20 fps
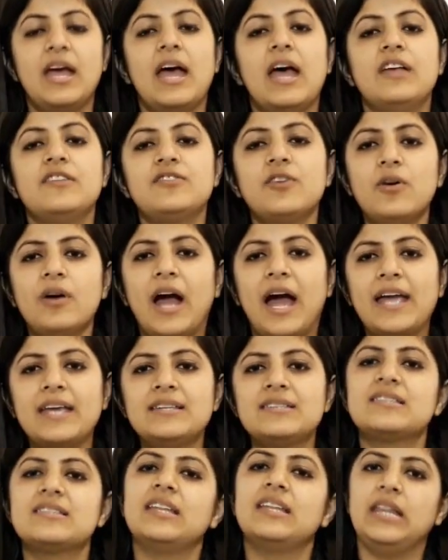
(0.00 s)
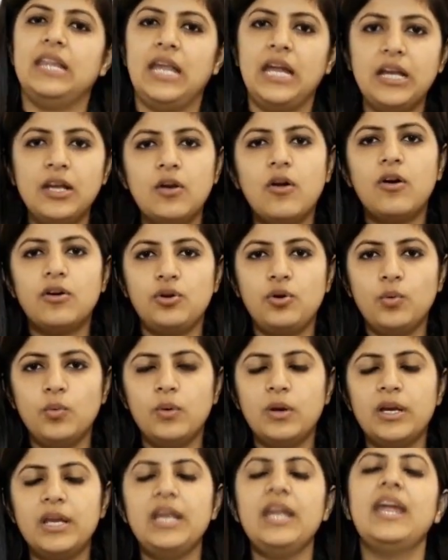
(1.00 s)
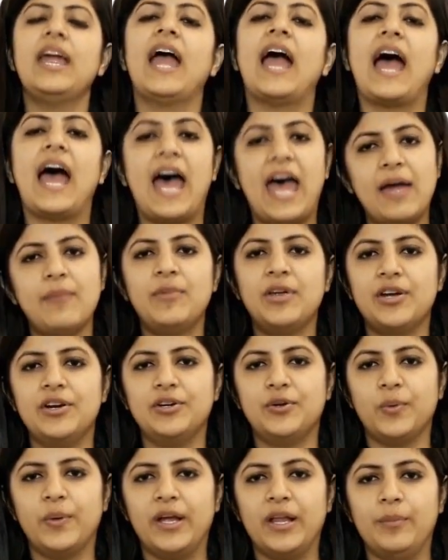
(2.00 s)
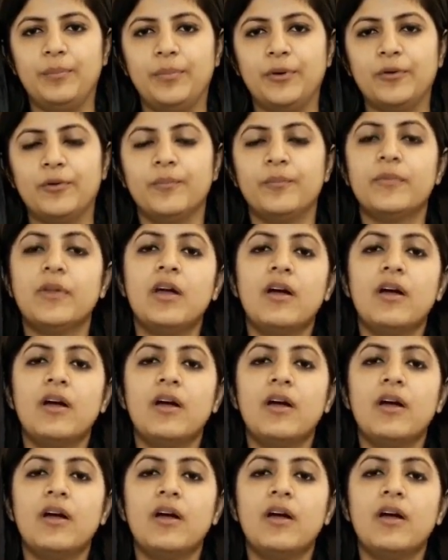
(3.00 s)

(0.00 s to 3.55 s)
So guys, need not to worry, I'm here to help you.